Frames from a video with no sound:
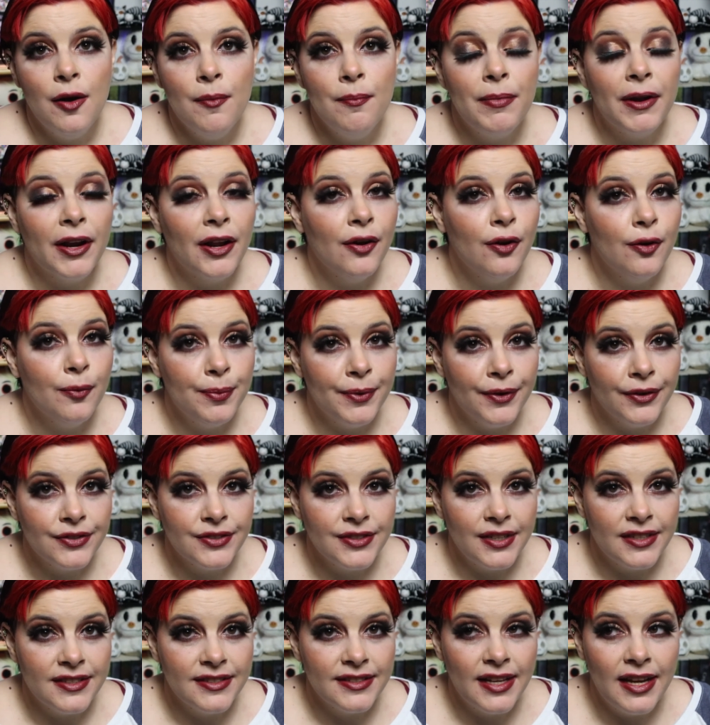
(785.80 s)
But I hope you're
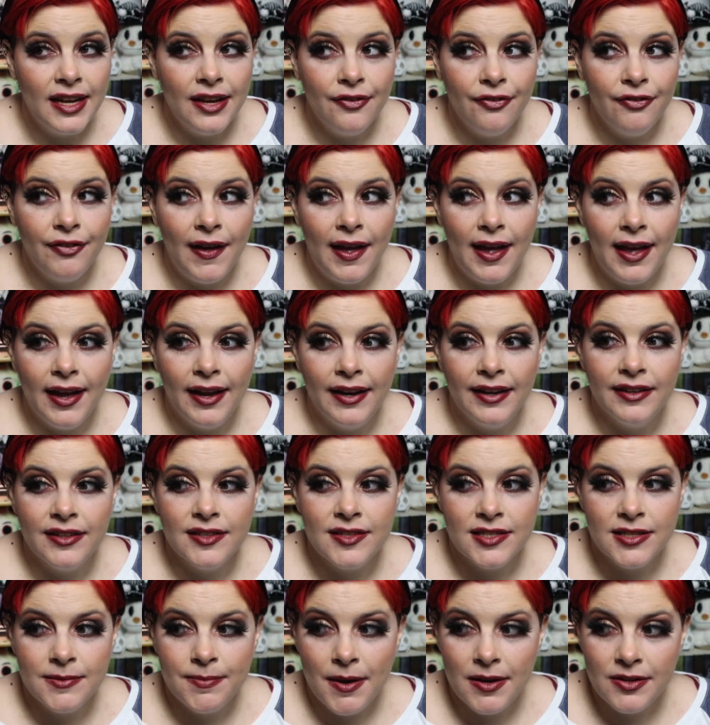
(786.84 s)
staying safe, and
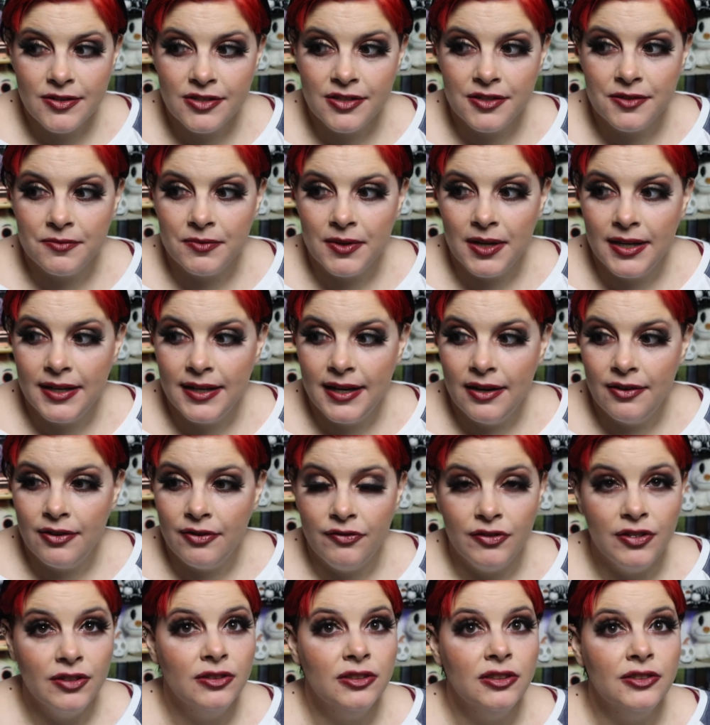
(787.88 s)
especially right now,
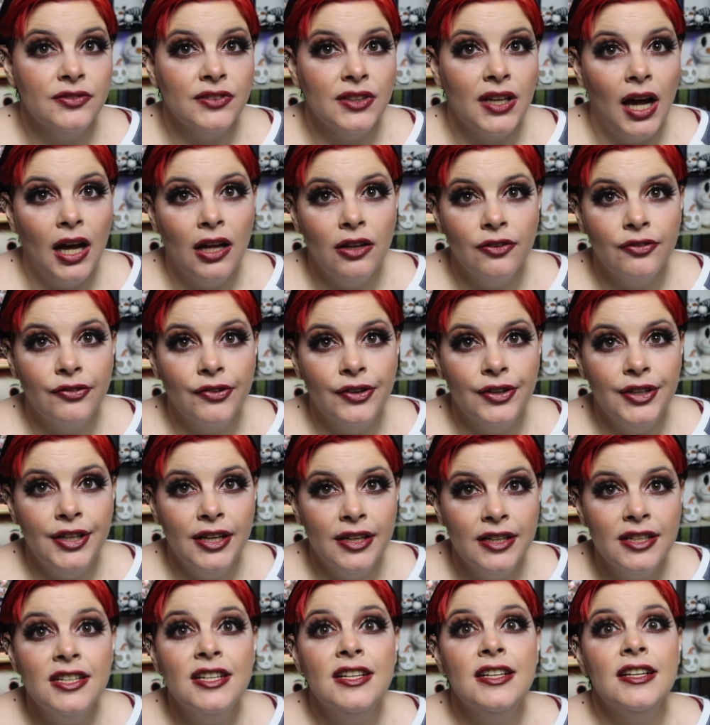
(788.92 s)
if you live in
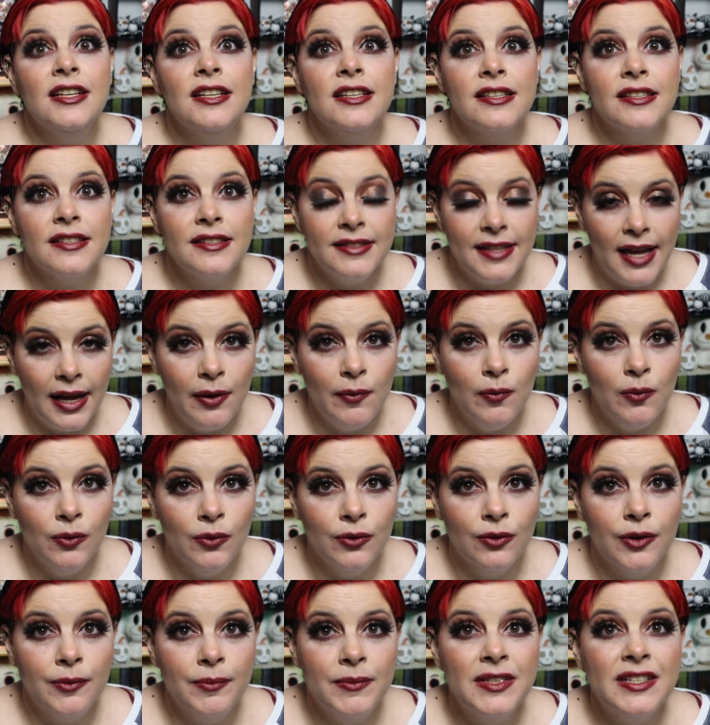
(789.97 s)
California, stay
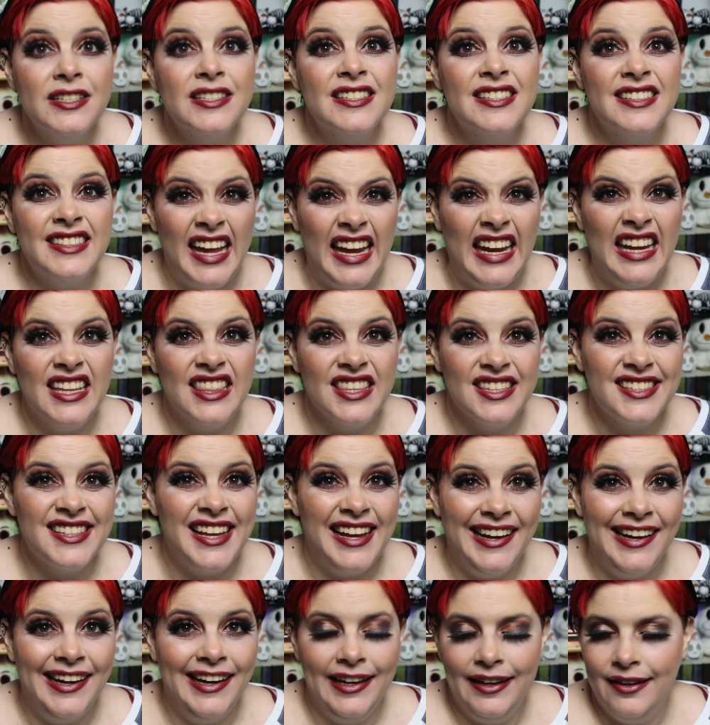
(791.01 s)
warm, stay
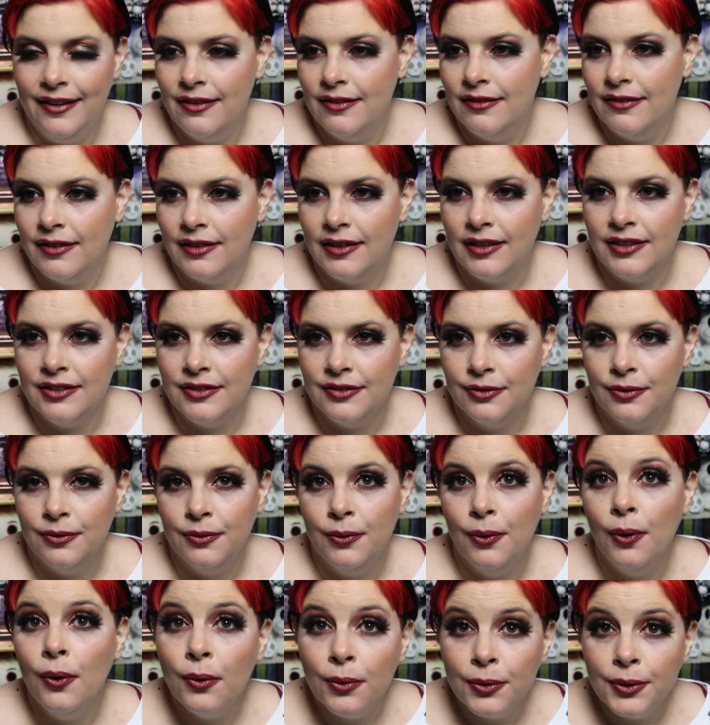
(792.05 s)
inside. Because
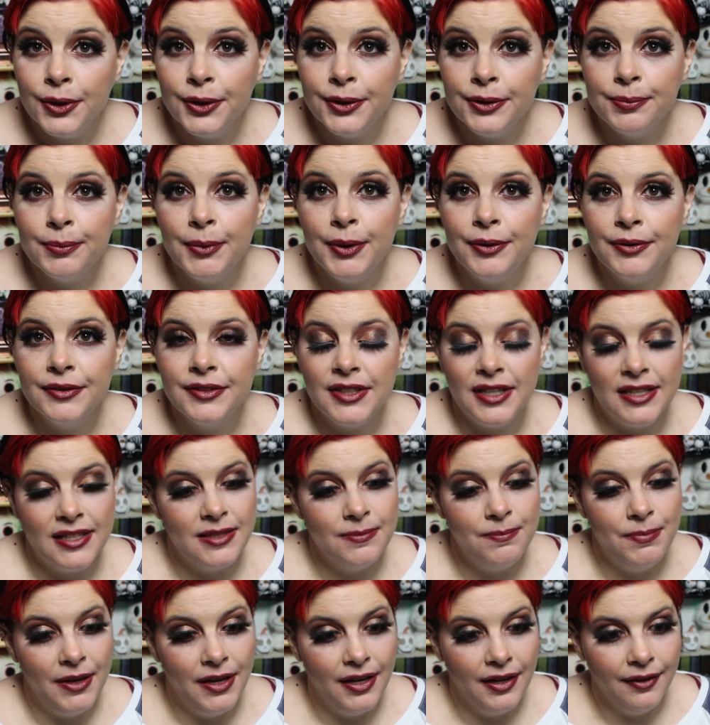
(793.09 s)
holy smokes, it's
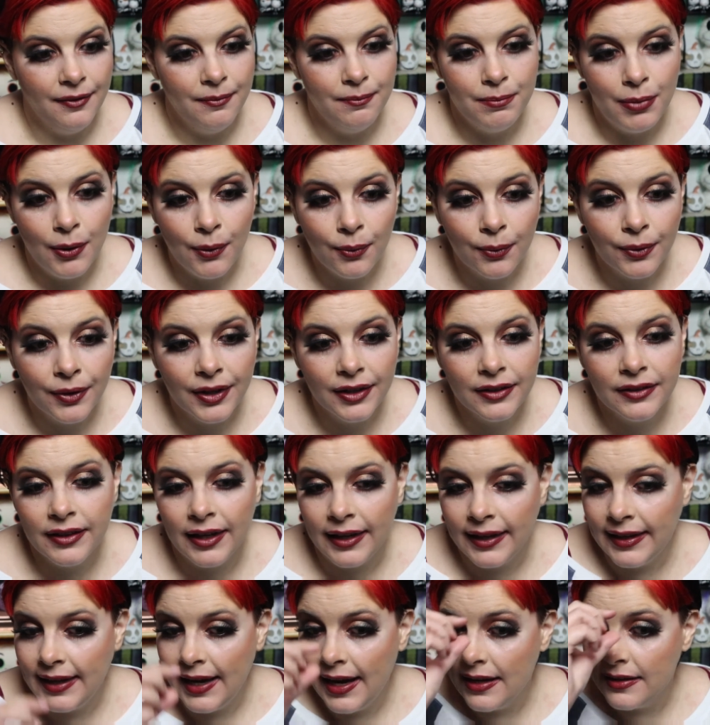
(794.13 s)
been pouring
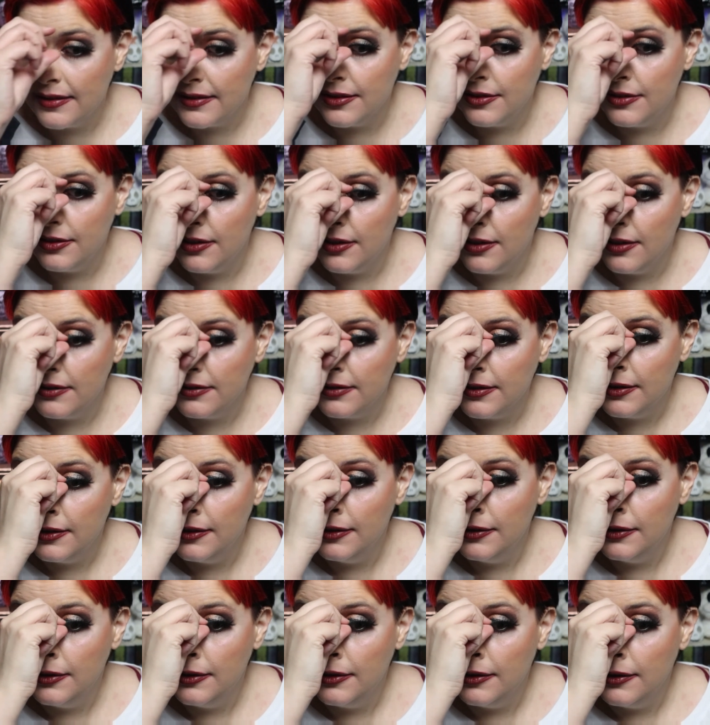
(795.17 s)
like cats and dogs
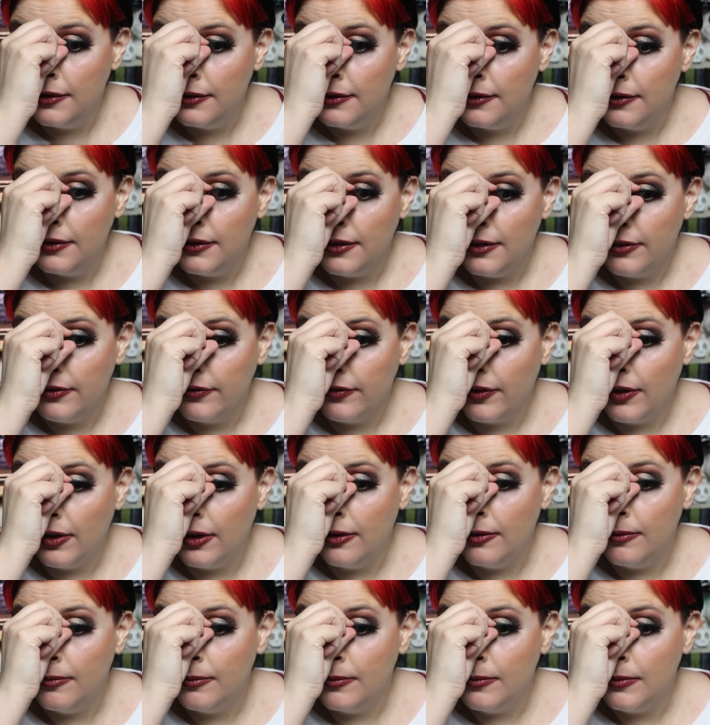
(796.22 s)

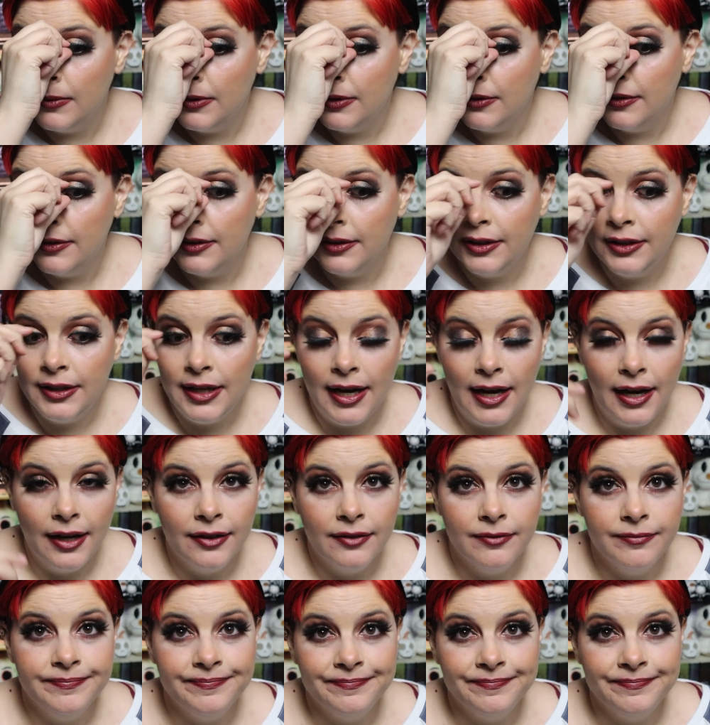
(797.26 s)
from, yeah.